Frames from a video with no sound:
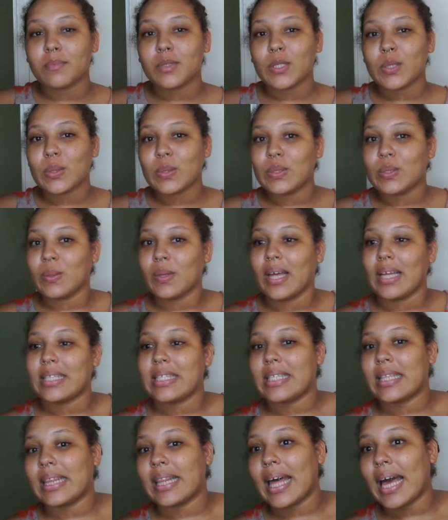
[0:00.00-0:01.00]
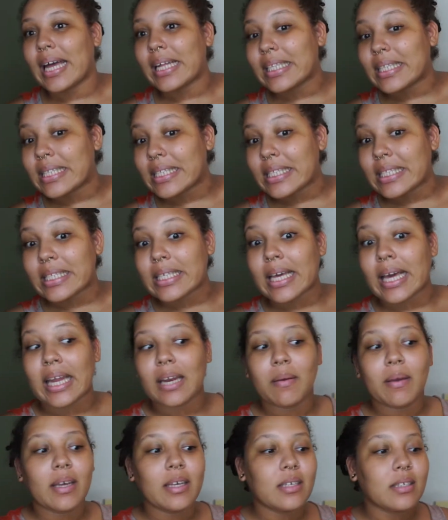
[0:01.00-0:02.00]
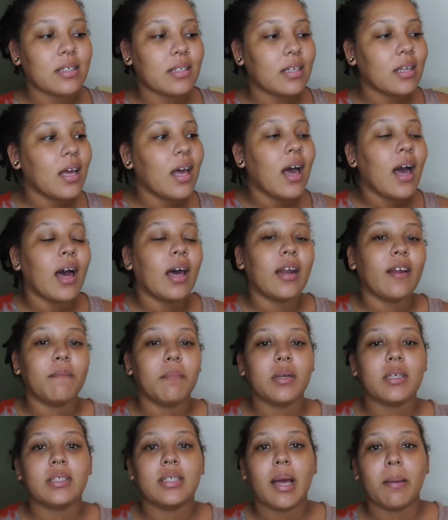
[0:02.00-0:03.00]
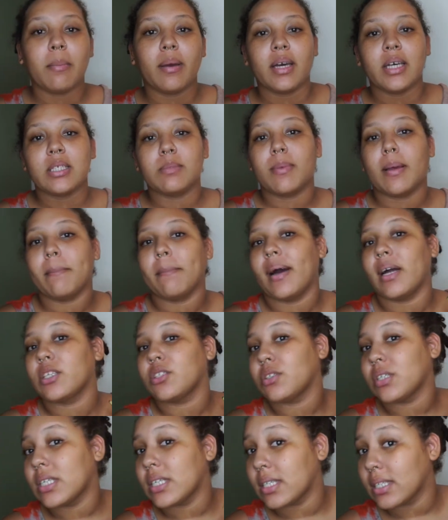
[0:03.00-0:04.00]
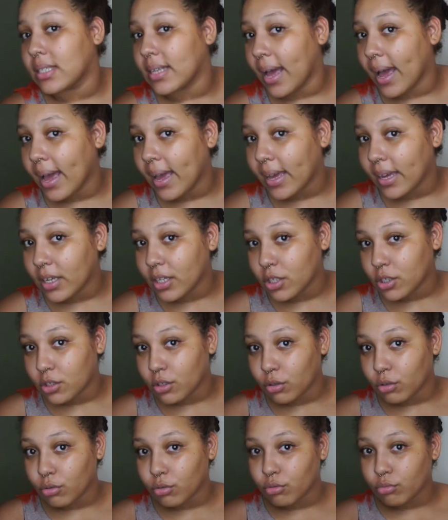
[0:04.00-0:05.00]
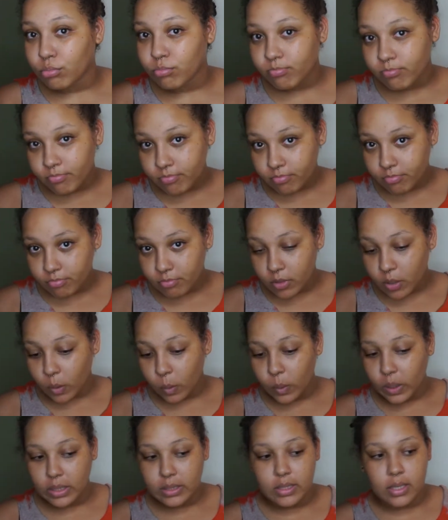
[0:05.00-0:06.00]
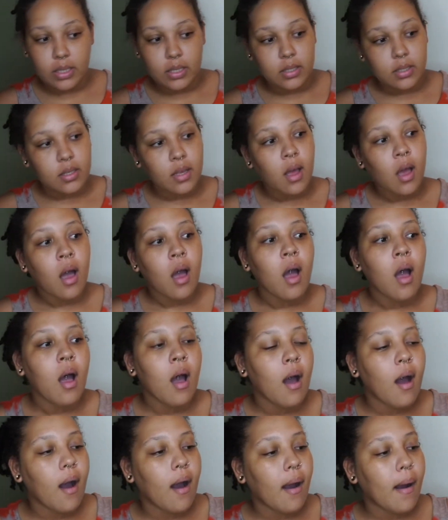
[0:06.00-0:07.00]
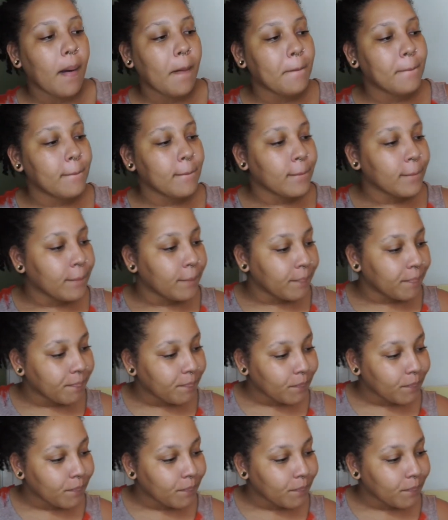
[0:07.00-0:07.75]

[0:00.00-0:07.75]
so that's that anyways I don't have much time because my battery is dying so quick things um